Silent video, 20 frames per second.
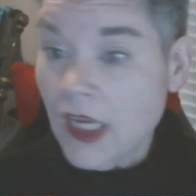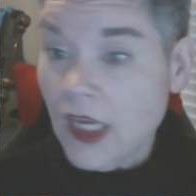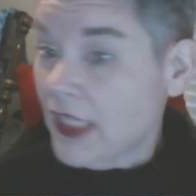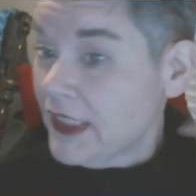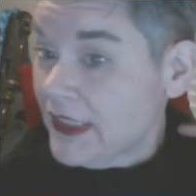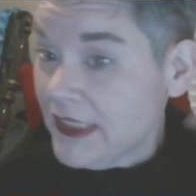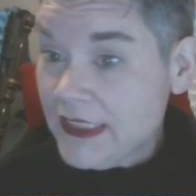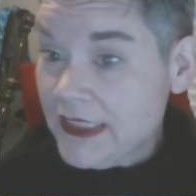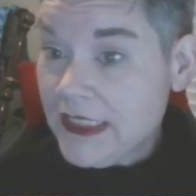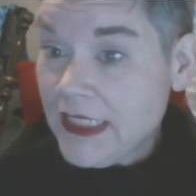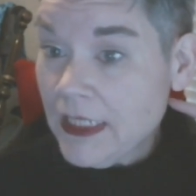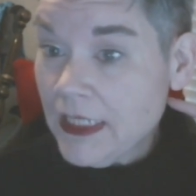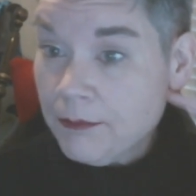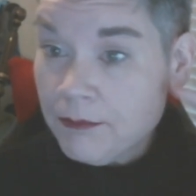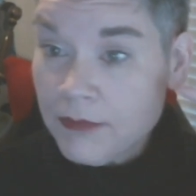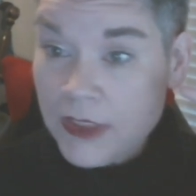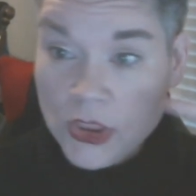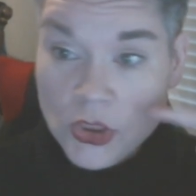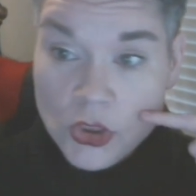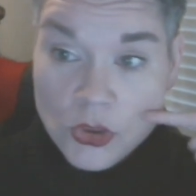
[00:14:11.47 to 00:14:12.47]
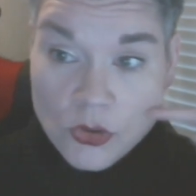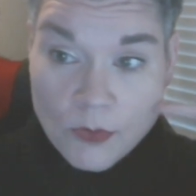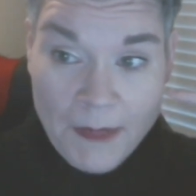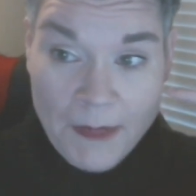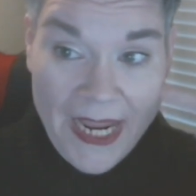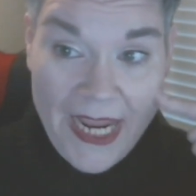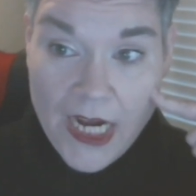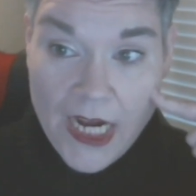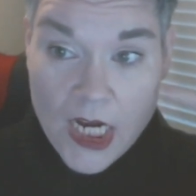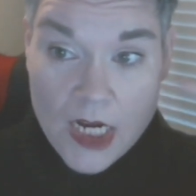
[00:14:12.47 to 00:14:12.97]
I did get up and do
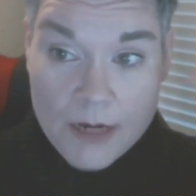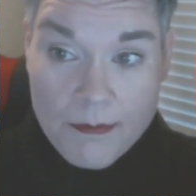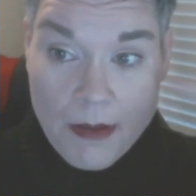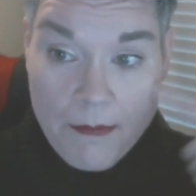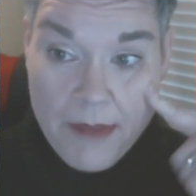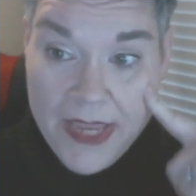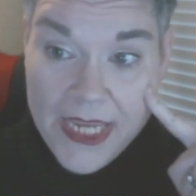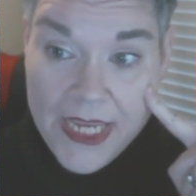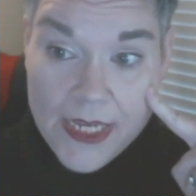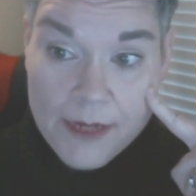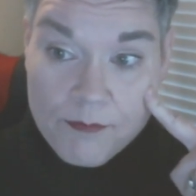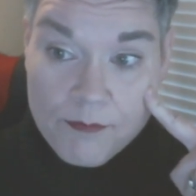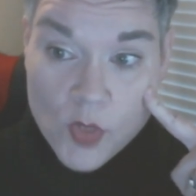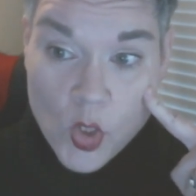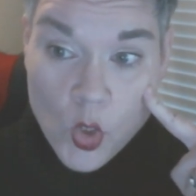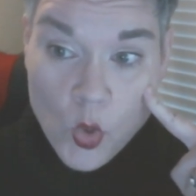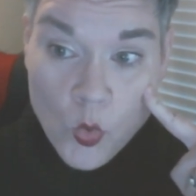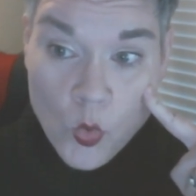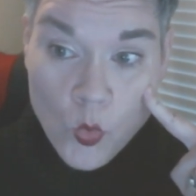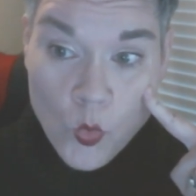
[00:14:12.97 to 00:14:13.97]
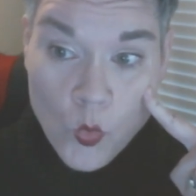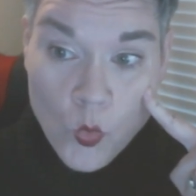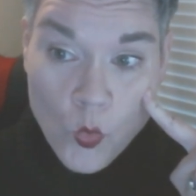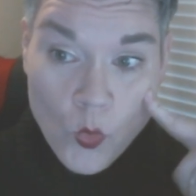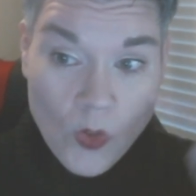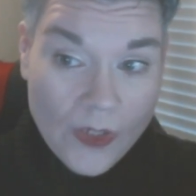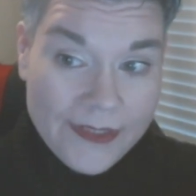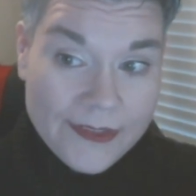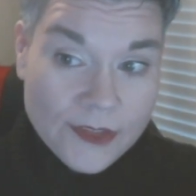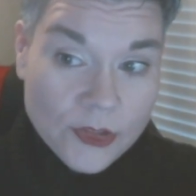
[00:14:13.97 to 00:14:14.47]
my hair and my makeup though.
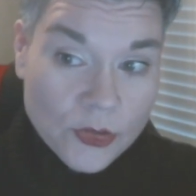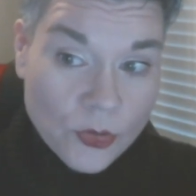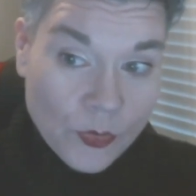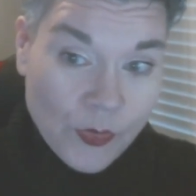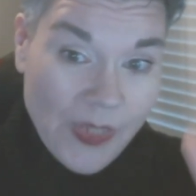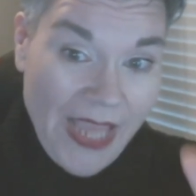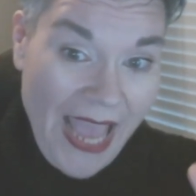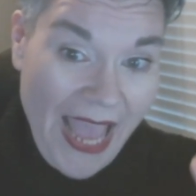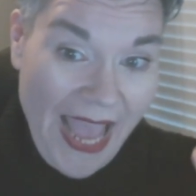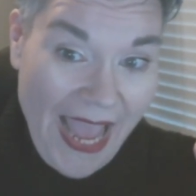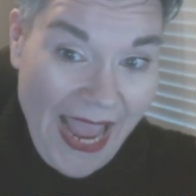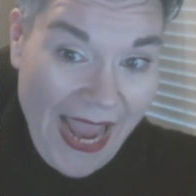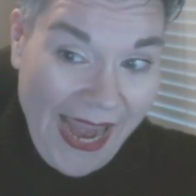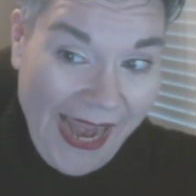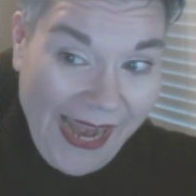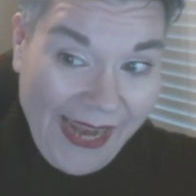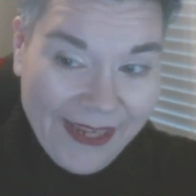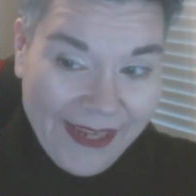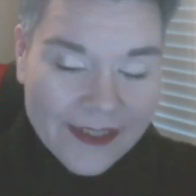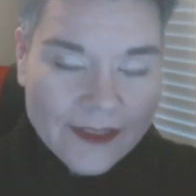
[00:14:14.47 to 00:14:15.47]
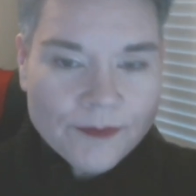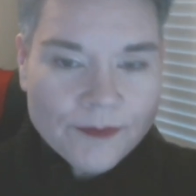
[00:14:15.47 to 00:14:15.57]
So, yay!